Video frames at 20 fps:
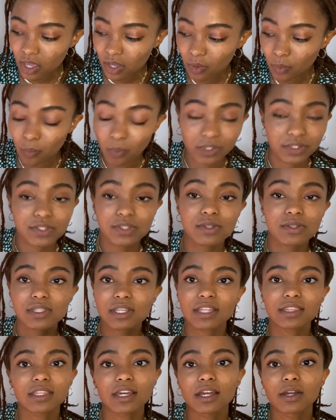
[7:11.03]
once you
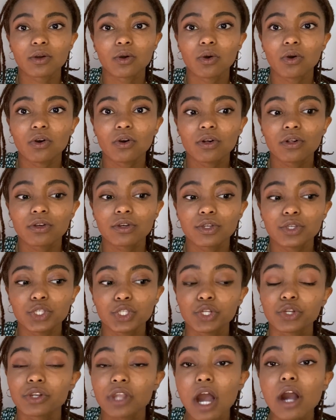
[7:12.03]
set that goal,
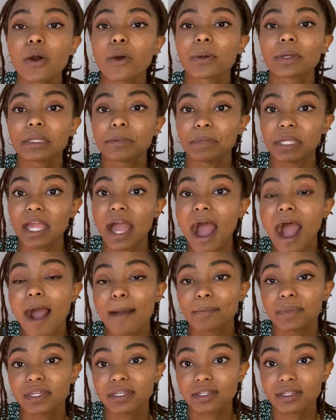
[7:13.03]
you're not going to be
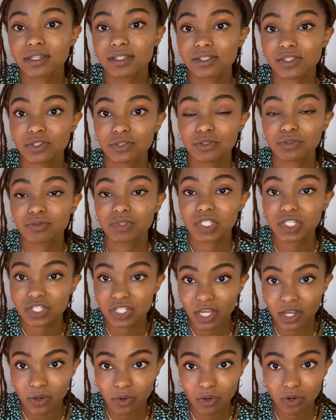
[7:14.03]
happy until you reach
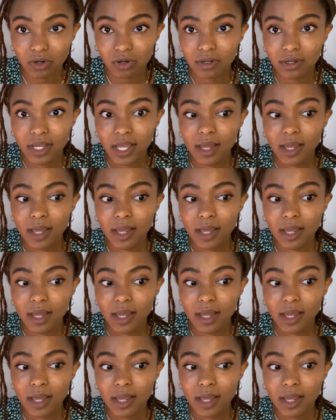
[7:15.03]
that goal.